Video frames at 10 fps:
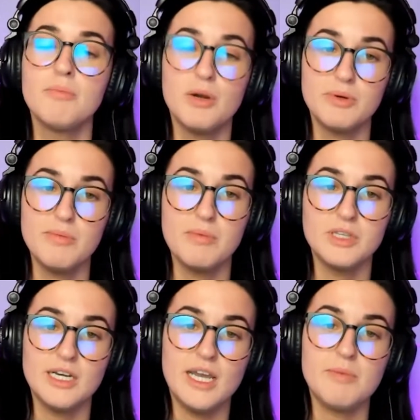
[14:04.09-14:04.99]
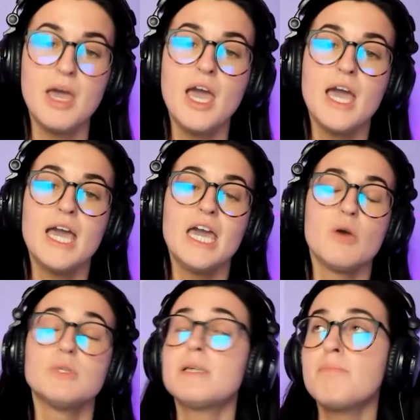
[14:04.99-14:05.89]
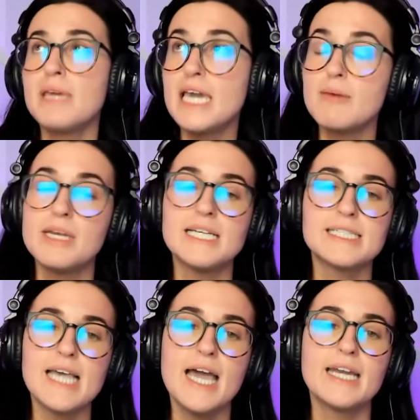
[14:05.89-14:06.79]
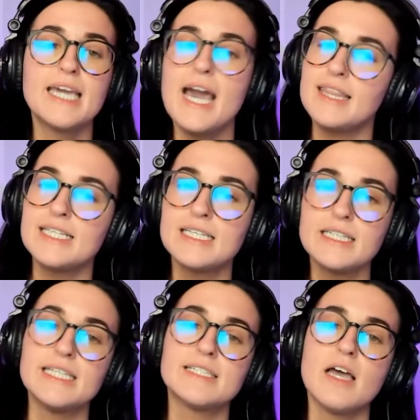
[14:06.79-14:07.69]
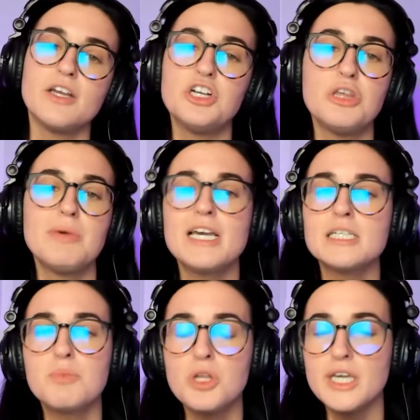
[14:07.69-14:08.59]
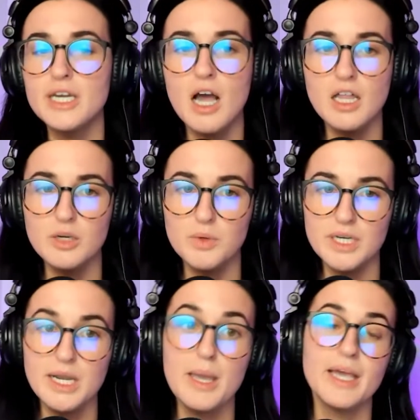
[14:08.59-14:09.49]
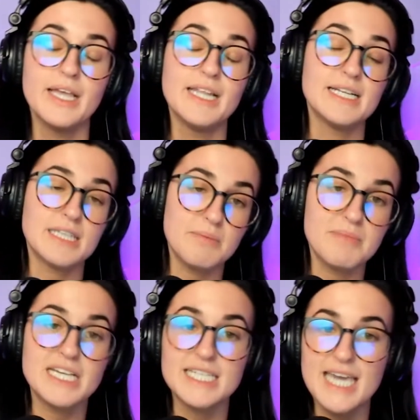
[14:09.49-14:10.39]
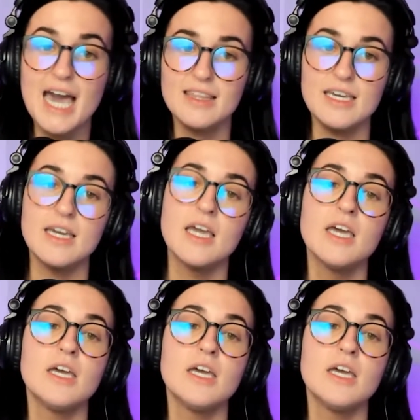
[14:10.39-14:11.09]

But remember the name. It was a meme and it said, Kathy to Lisa, you're the biggest bully in Hollywood. And then it said, me to Kathy.